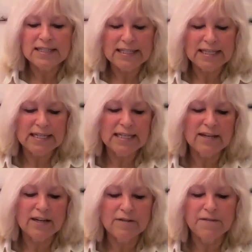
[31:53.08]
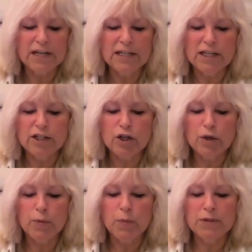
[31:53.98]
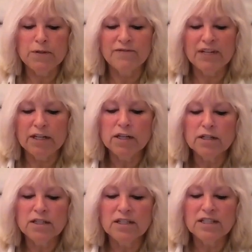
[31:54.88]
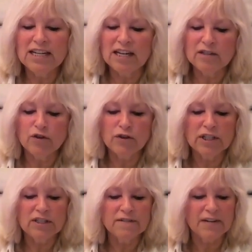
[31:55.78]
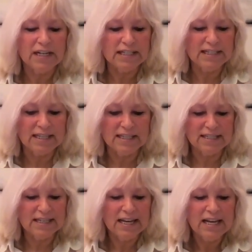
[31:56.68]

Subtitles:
the RFID chip with various electronic devices.